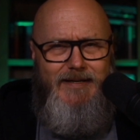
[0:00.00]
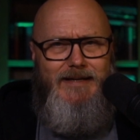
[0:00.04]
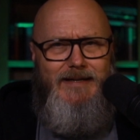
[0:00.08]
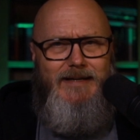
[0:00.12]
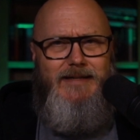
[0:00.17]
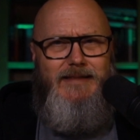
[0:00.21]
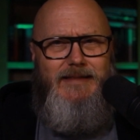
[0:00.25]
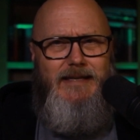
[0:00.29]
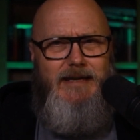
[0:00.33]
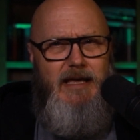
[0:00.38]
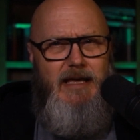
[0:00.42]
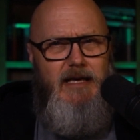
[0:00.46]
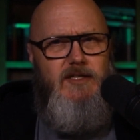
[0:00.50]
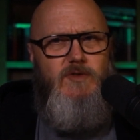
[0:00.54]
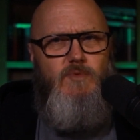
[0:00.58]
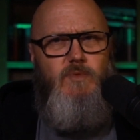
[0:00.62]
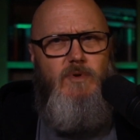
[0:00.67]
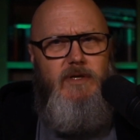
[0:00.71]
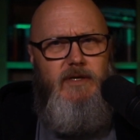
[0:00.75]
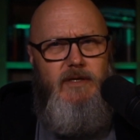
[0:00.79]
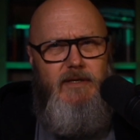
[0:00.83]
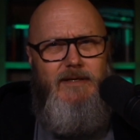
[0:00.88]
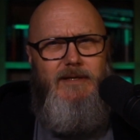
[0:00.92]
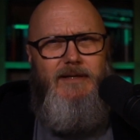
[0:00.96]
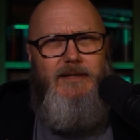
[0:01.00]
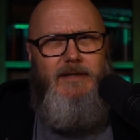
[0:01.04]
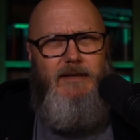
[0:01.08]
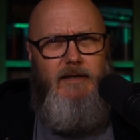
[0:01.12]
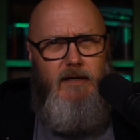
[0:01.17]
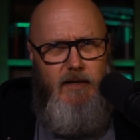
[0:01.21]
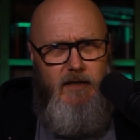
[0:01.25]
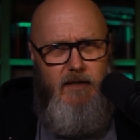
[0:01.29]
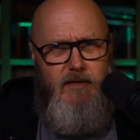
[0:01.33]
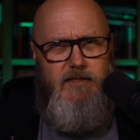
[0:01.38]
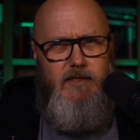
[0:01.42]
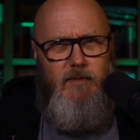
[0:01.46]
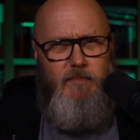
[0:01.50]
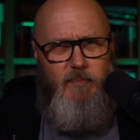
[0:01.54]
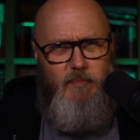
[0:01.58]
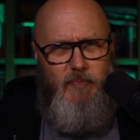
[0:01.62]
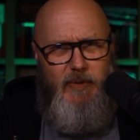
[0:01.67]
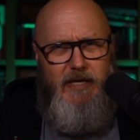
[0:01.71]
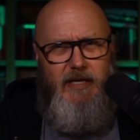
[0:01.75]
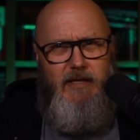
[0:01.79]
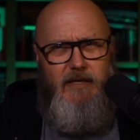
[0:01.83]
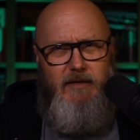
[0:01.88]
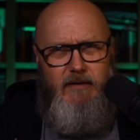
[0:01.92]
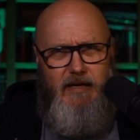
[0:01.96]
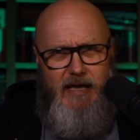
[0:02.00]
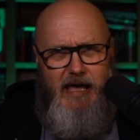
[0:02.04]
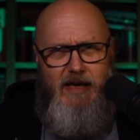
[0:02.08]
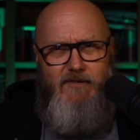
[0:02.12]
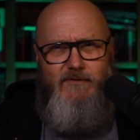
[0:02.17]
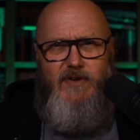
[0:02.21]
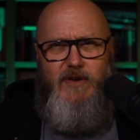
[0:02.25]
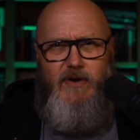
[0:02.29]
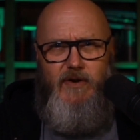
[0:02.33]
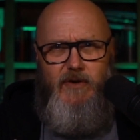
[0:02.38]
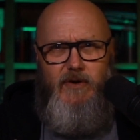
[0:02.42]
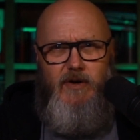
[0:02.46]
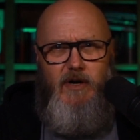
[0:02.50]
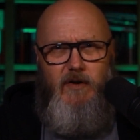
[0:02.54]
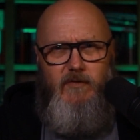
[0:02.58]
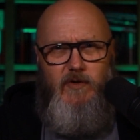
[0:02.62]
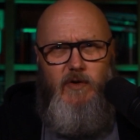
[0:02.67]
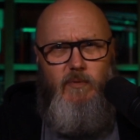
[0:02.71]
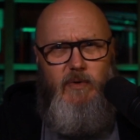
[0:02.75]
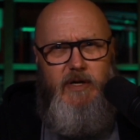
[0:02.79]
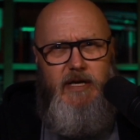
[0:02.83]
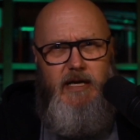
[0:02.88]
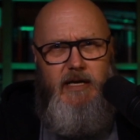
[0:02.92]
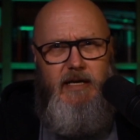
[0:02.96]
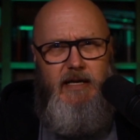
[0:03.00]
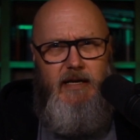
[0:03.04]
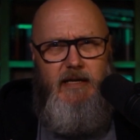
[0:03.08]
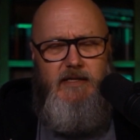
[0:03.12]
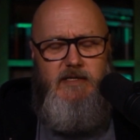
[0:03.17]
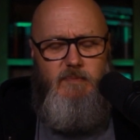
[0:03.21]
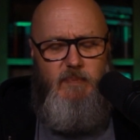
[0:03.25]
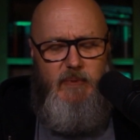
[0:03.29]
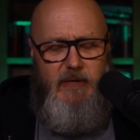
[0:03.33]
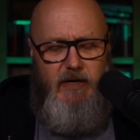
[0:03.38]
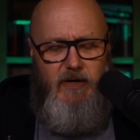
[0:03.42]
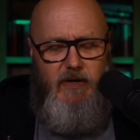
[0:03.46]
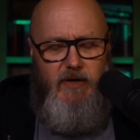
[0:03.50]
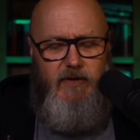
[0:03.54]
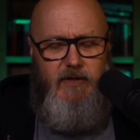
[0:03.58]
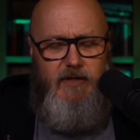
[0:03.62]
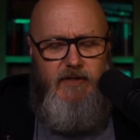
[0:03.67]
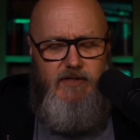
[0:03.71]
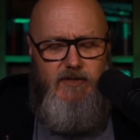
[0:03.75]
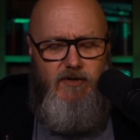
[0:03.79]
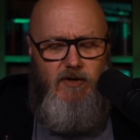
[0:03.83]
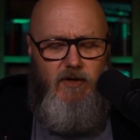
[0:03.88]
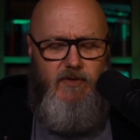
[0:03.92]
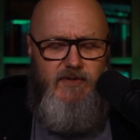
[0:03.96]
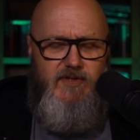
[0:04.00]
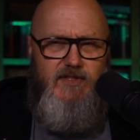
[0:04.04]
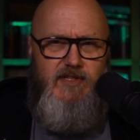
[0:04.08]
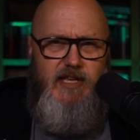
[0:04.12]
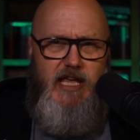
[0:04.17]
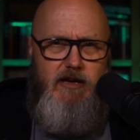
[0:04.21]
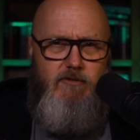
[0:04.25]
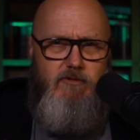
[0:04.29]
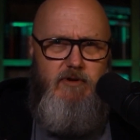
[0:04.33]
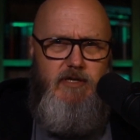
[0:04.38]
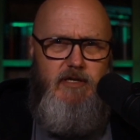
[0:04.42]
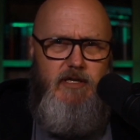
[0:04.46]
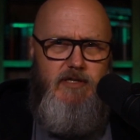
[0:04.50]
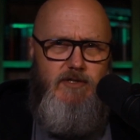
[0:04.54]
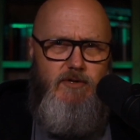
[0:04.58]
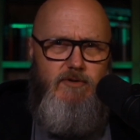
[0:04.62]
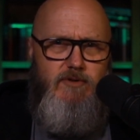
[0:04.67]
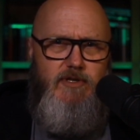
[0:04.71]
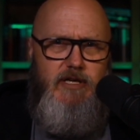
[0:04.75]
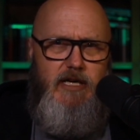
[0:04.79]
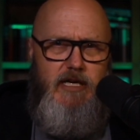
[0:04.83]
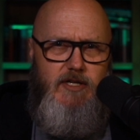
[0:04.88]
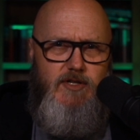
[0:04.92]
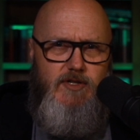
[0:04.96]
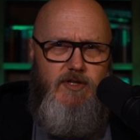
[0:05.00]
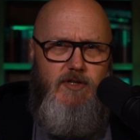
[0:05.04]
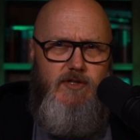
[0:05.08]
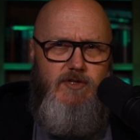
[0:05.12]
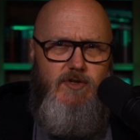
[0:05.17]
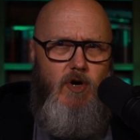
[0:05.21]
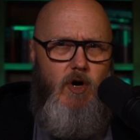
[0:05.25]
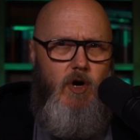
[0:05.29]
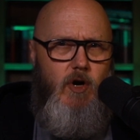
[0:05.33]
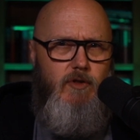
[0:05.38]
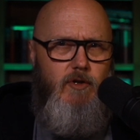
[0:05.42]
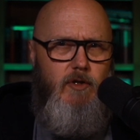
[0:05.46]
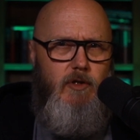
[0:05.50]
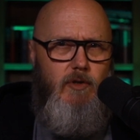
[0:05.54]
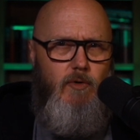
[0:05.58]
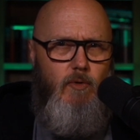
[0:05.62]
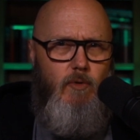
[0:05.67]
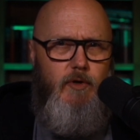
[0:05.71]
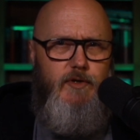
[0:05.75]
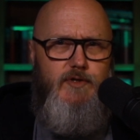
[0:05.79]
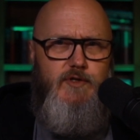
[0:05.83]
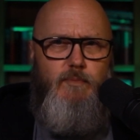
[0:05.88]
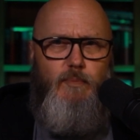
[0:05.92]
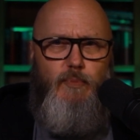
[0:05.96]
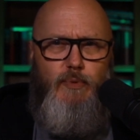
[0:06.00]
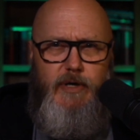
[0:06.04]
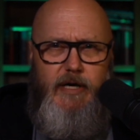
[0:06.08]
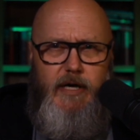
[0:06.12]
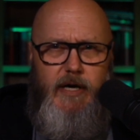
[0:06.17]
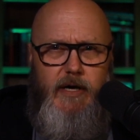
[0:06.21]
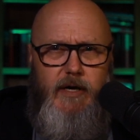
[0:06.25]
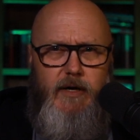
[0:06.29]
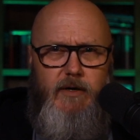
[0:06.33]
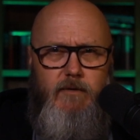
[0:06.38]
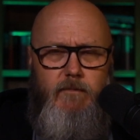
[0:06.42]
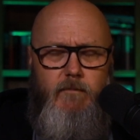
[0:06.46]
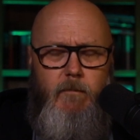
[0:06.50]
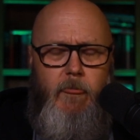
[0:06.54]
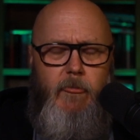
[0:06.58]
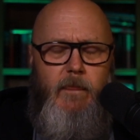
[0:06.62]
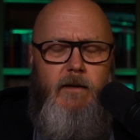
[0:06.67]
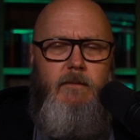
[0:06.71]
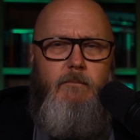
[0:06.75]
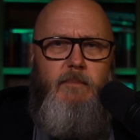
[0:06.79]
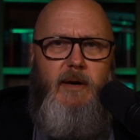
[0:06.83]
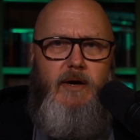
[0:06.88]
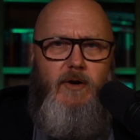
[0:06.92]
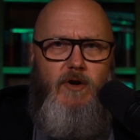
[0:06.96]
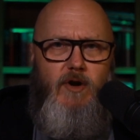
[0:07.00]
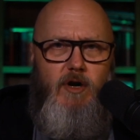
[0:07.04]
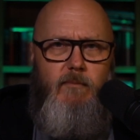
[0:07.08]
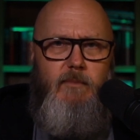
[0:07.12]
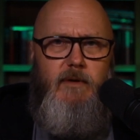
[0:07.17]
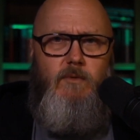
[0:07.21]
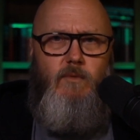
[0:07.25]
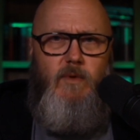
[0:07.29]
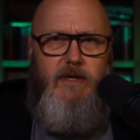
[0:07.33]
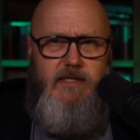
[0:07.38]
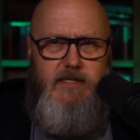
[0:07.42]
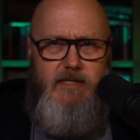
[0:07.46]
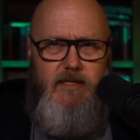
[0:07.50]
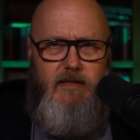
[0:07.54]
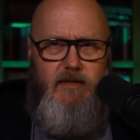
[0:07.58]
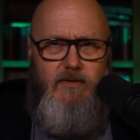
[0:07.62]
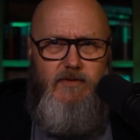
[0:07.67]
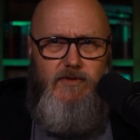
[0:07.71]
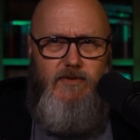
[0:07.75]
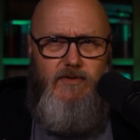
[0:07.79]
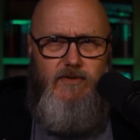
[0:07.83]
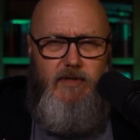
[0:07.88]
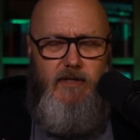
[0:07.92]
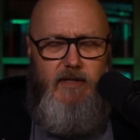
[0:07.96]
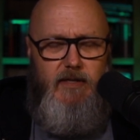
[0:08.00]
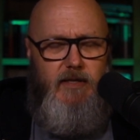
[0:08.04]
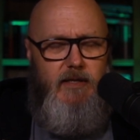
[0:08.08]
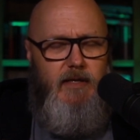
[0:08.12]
The next one is a bit heavier of a read, and it's bigger. It's called Sacred Dissertations on the Lord's Prayer by Herman Witsius.